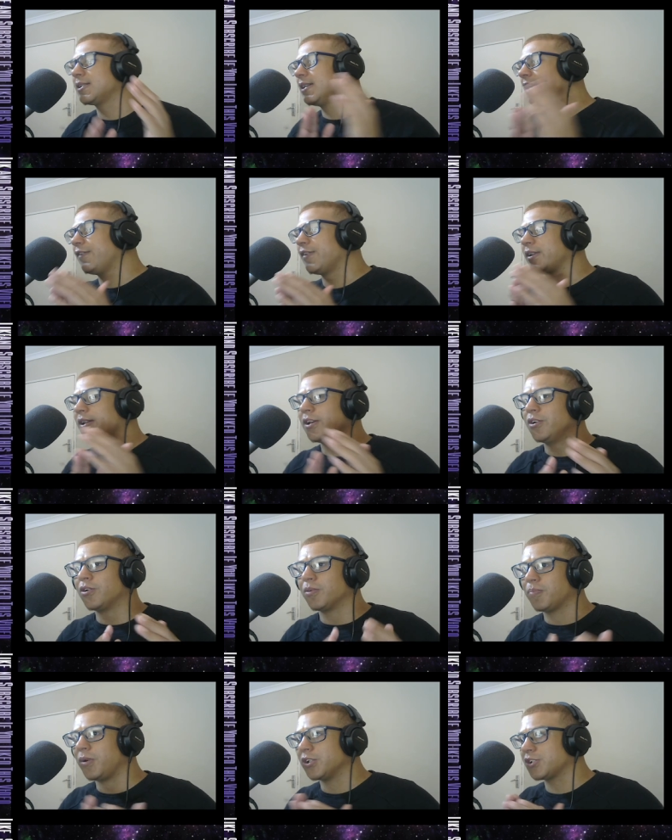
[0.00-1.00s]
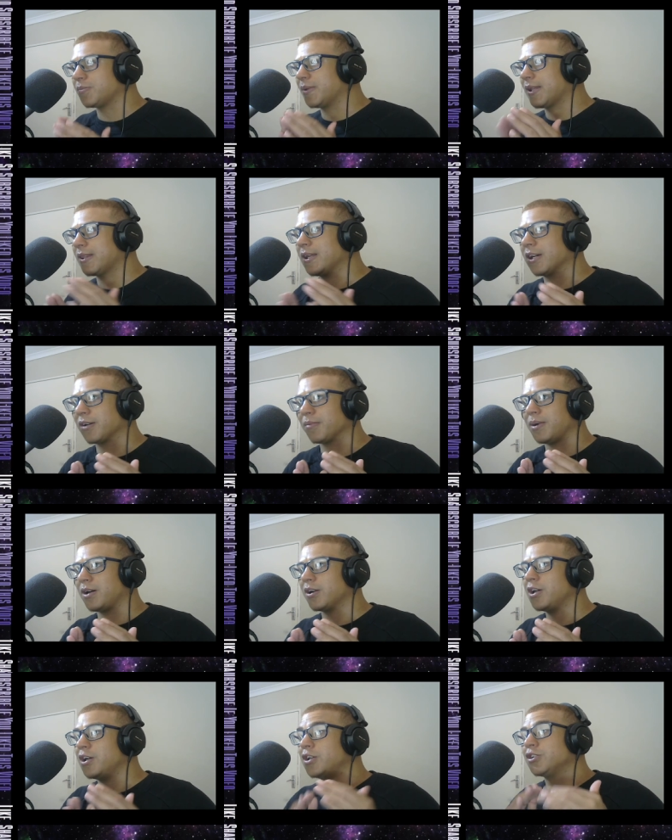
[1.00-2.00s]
and everything you could possibly think about